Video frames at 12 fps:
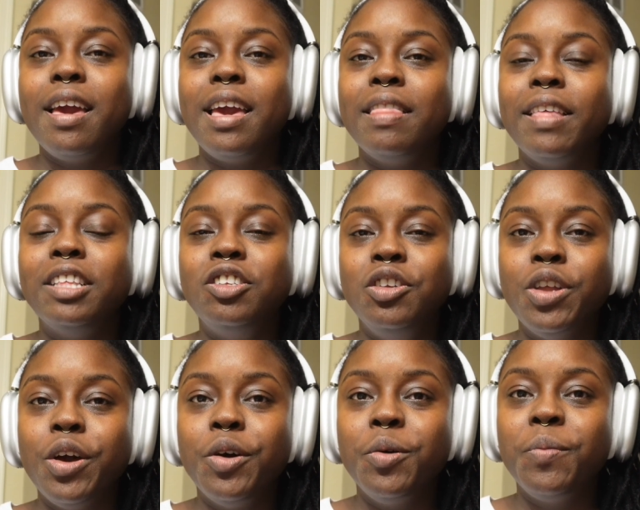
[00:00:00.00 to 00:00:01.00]
it lets you
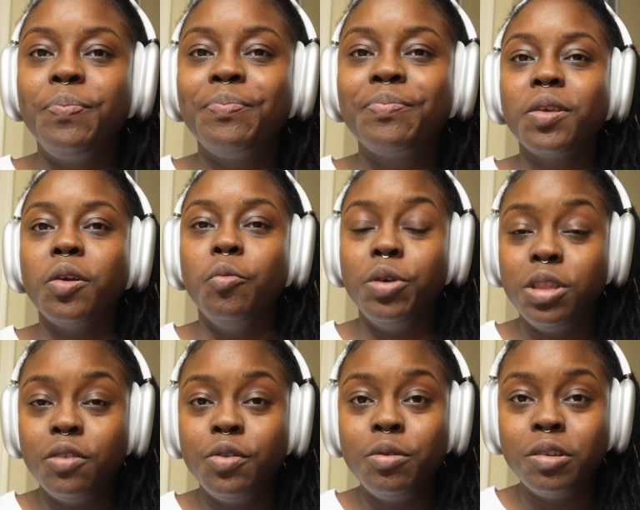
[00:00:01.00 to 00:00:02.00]
know when
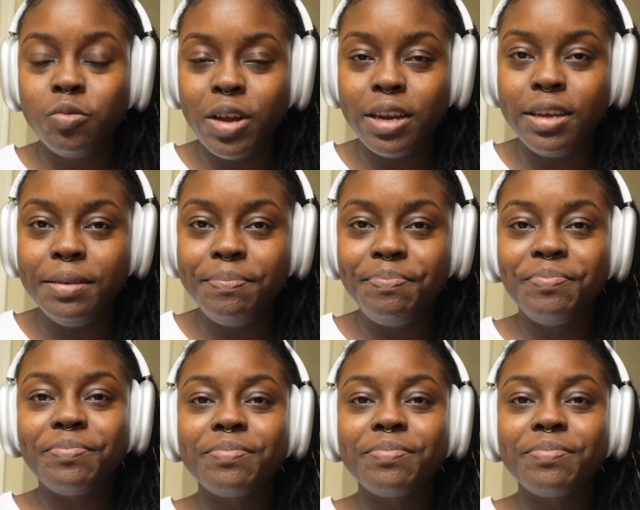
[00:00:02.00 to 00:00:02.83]
the food is ready,